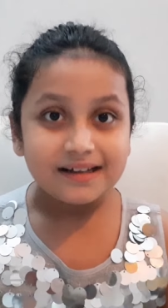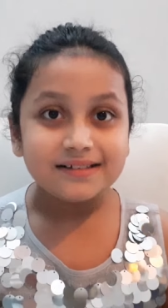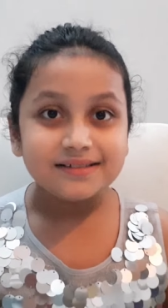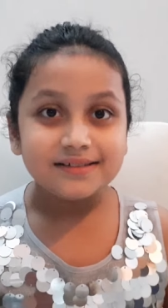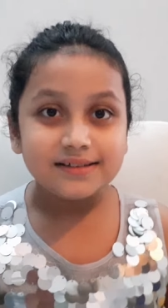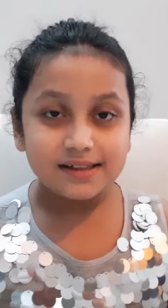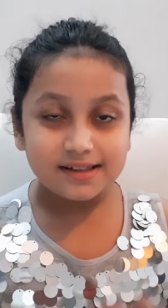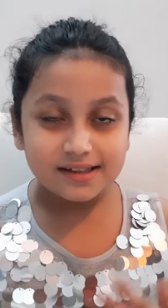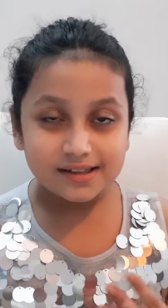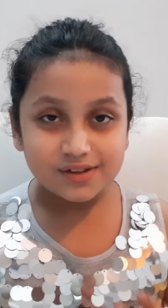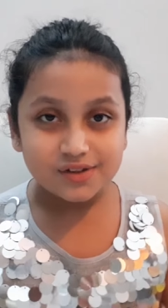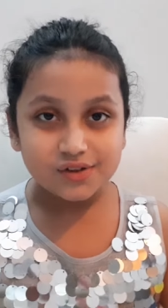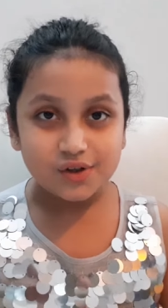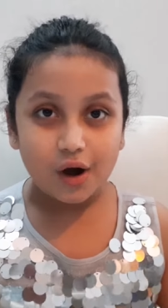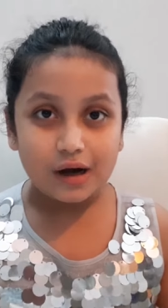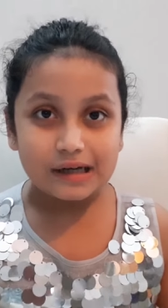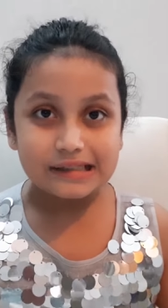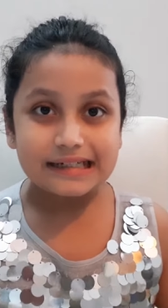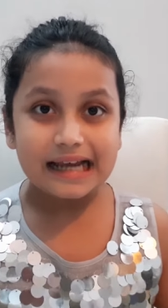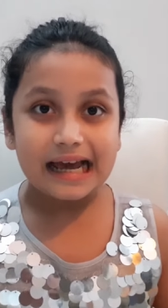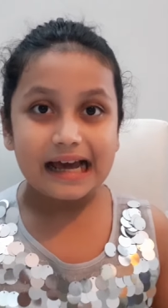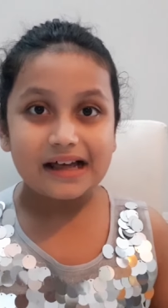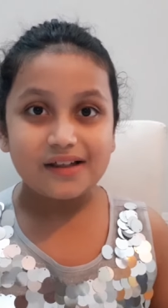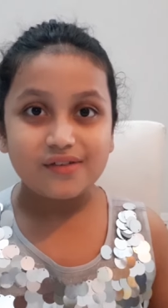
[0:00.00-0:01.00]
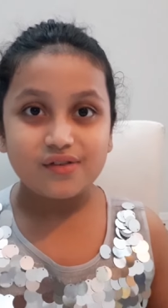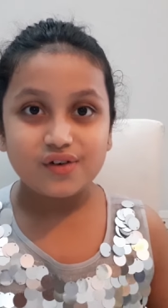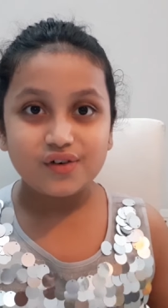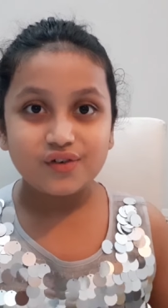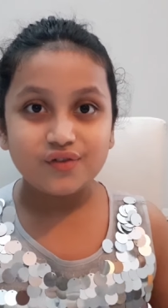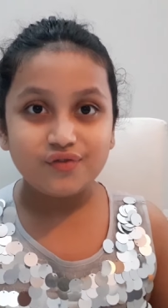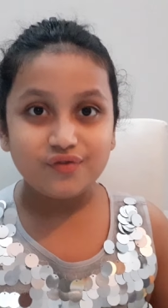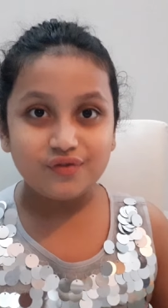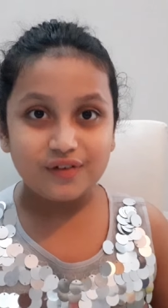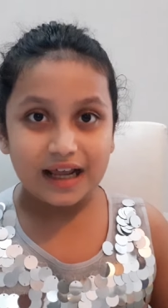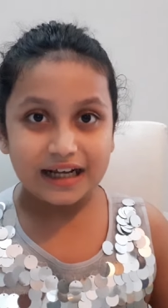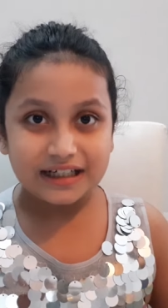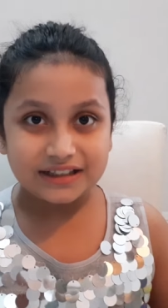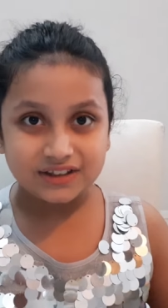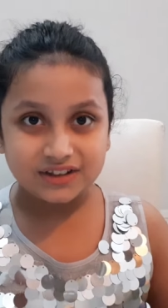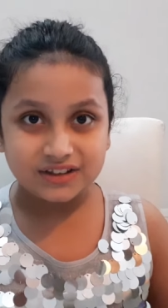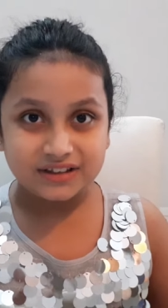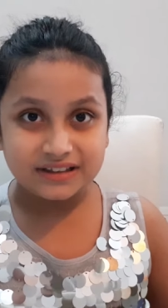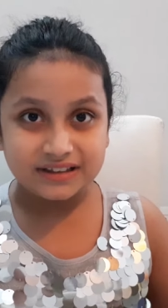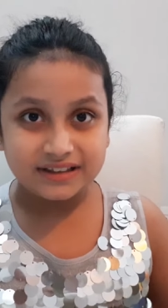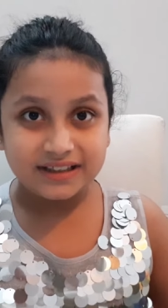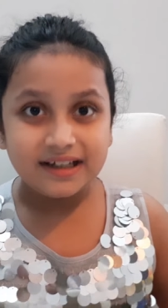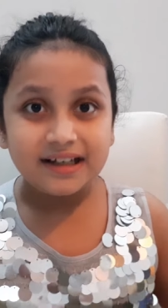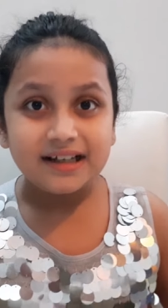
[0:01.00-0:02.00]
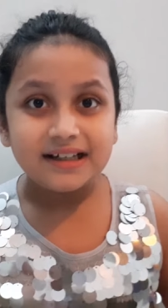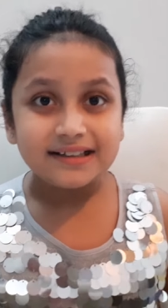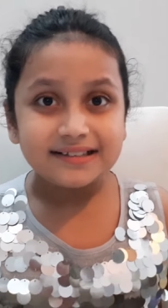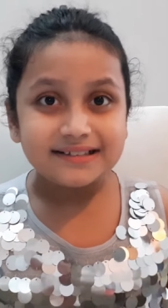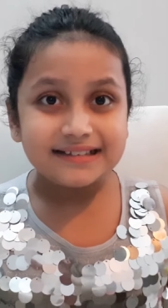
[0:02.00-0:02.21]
This is called as reflection.